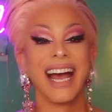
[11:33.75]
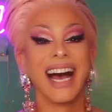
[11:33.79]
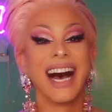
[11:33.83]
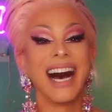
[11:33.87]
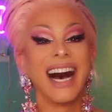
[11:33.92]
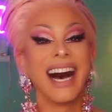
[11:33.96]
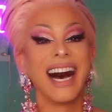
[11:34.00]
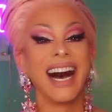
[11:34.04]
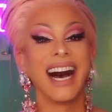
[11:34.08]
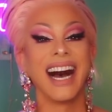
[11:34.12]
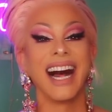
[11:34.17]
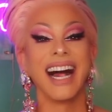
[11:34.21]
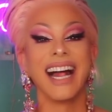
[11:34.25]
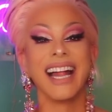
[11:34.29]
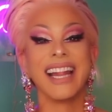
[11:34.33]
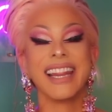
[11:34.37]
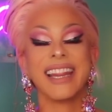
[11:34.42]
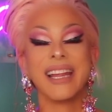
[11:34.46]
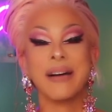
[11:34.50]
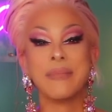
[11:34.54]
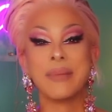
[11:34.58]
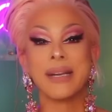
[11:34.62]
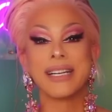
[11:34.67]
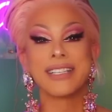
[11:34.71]

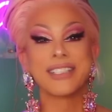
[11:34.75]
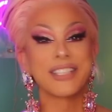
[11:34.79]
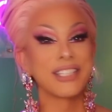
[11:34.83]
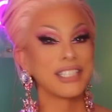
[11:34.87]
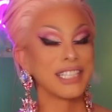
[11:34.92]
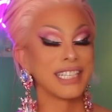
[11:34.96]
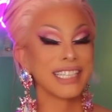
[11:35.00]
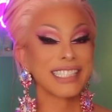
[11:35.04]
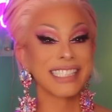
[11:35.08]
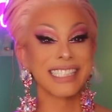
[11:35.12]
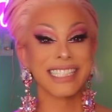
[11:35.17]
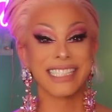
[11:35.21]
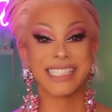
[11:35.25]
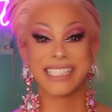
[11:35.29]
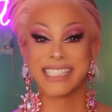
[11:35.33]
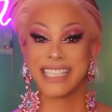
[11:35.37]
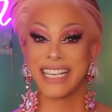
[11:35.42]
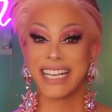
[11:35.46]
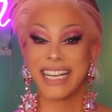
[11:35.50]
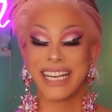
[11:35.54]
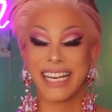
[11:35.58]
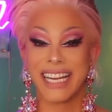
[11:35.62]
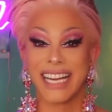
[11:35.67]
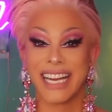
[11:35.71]
The bitch looks
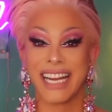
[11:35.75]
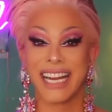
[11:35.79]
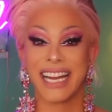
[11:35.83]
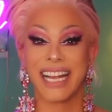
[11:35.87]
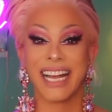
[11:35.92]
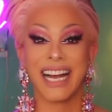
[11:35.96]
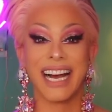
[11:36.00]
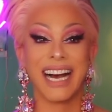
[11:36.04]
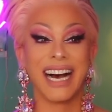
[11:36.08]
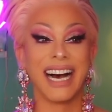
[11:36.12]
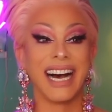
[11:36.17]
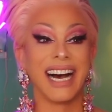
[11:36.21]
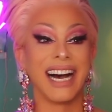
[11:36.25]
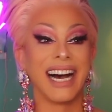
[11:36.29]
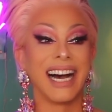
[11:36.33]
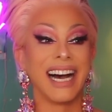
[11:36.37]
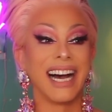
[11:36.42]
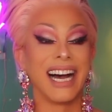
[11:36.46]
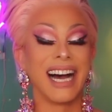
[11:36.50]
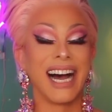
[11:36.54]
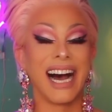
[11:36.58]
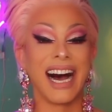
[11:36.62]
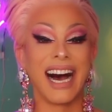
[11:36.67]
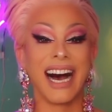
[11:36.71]
sickening.
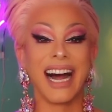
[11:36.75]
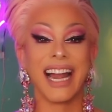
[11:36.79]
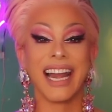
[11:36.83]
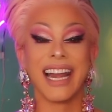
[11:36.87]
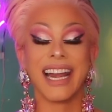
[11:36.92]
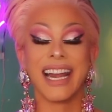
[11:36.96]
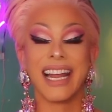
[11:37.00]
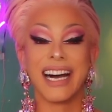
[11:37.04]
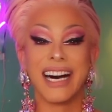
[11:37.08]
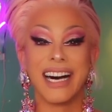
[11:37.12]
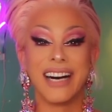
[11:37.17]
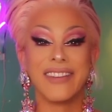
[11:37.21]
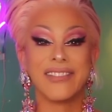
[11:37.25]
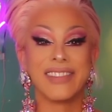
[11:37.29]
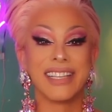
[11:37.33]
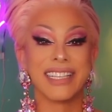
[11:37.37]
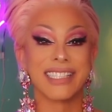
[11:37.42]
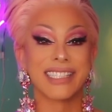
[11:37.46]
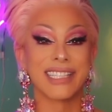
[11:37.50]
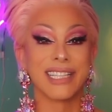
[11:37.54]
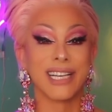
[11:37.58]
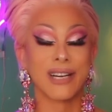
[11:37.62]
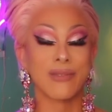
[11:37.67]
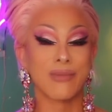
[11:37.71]
I love
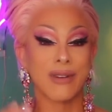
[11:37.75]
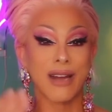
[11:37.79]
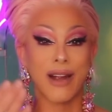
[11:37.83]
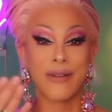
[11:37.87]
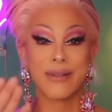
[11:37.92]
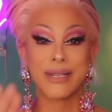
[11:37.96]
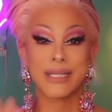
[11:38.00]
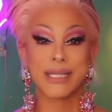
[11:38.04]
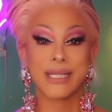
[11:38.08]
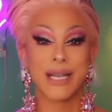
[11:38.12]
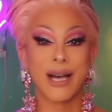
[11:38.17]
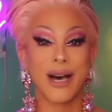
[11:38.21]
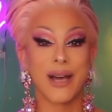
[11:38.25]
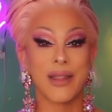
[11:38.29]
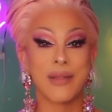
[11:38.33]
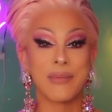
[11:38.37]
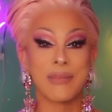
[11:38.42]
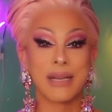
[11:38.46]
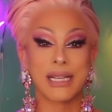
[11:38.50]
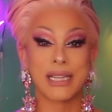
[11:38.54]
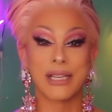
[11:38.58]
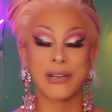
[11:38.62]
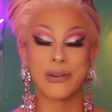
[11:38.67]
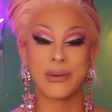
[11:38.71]
this look. We already saw the
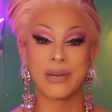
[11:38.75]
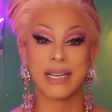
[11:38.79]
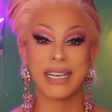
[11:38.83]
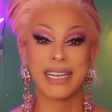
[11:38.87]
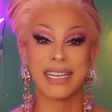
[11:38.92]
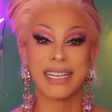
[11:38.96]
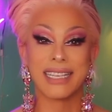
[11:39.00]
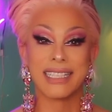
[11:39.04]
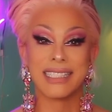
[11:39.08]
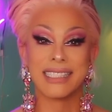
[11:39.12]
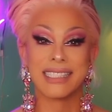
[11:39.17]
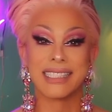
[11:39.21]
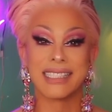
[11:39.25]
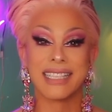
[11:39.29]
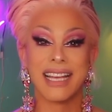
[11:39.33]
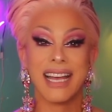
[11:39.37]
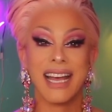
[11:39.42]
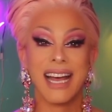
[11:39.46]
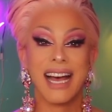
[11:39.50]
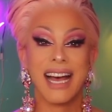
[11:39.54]
Meet the Queens.